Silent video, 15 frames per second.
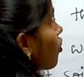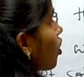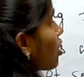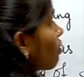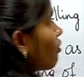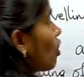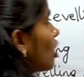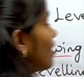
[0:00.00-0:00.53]

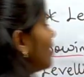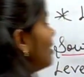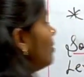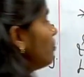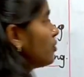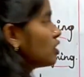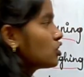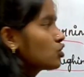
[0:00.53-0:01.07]
for what,
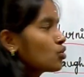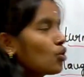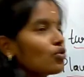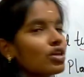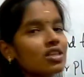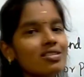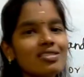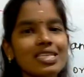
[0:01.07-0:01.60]

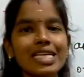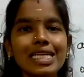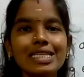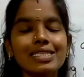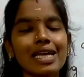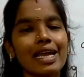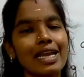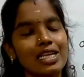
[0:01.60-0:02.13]
sowing the
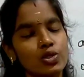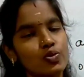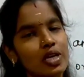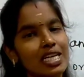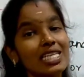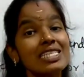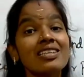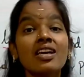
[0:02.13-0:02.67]
seeds and as
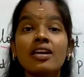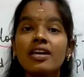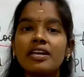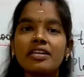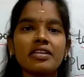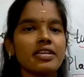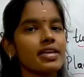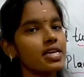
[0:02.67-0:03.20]
well as
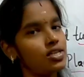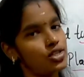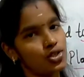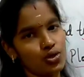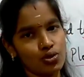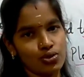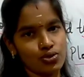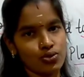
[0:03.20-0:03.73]

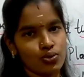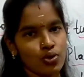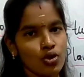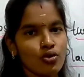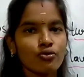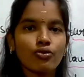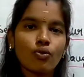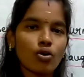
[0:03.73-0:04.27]
irrigation also.
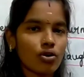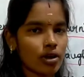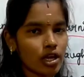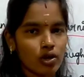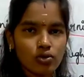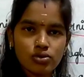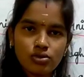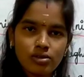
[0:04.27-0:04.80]
For
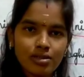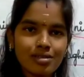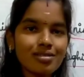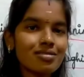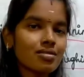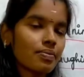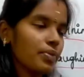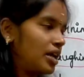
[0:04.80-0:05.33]
watering also it
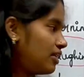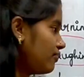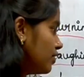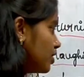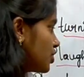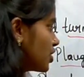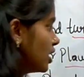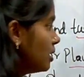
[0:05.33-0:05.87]
is
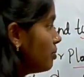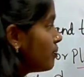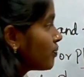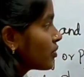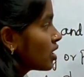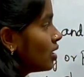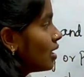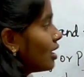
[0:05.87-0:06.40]
beneficial.
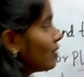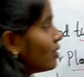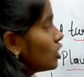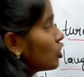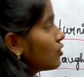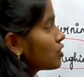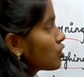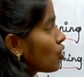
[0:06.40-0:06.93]

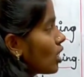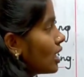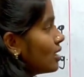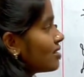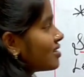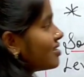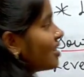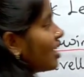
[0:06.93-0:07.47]
Leveling of soil
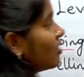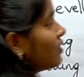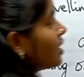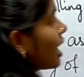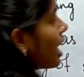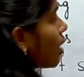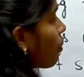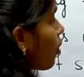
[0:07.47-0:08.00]
is done with
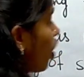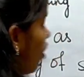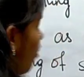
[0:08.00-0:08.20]
the help